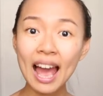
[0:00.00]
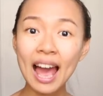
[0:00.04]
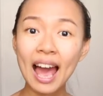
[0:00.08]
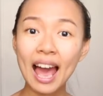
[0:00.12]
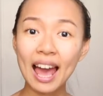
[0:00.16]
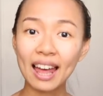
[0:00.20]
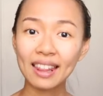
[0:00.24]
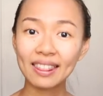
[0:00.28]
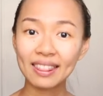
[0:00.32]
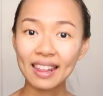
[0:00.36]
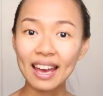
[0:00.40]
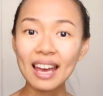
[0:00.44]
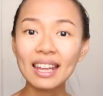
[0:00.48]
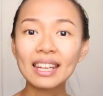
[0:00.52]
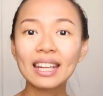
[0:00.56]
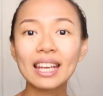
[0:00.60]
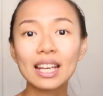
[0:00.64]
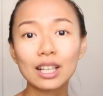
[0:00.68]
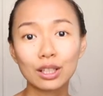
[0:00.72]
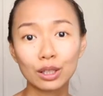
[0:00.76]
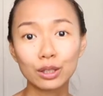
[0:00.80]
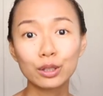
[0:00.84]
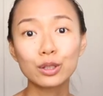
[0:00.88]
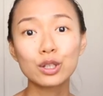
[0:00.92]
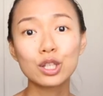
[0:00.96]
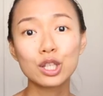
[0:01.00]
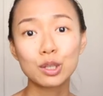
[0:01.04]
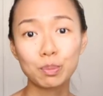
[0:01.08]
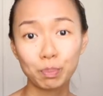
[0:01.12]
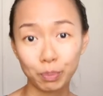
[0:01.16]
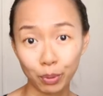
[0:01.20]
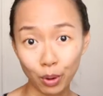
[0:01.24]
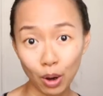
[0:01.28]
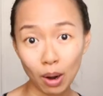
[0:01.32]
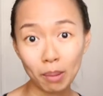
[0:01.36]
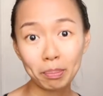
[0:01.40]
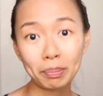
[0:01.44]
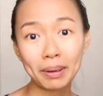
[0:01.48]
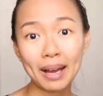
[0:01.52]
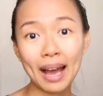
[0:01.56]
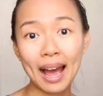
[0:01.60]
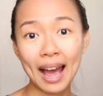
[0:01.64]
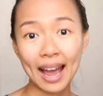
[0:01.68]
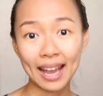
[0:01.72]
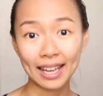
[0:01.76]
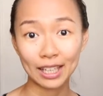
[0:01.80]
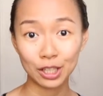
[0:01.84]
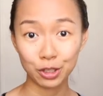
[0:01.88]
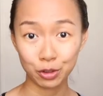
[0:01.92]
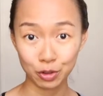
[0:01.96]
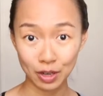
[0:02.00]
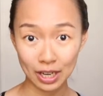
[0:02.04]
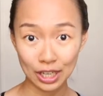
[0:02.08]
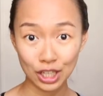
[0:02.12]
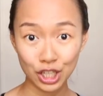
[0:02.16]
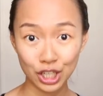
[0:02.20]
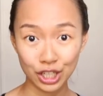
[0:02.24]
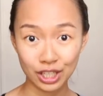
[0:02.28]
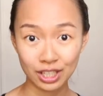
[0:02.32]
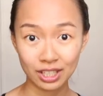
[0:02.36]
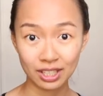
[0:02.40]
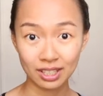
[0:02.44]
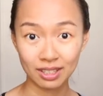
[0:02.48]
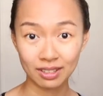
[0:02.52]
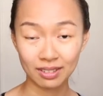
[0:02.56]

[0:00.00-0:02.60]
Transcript: and that includes proper hydration.